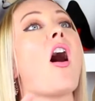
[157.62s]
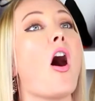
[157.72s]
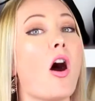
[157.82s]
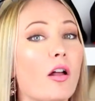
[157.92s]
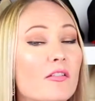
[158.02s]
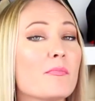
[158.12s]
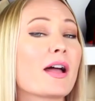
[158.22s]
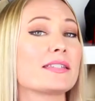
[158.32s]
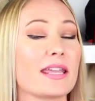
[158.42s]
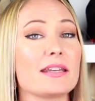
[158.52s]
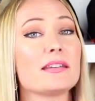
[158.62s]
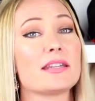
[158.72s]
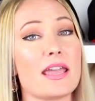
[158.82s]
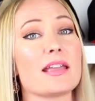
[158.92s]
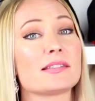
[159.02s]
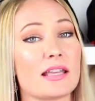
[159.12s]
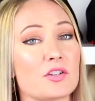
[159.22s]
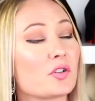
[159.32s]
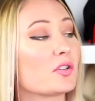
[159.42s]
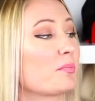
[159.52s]
all of my day-to-day
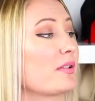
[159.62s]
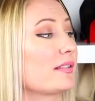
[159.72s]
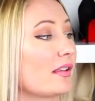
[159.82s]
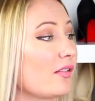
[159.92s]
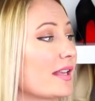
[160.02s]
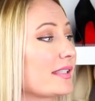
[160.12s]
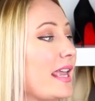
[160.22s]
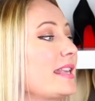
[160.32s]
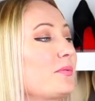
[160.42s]
essentials plus sunglass case,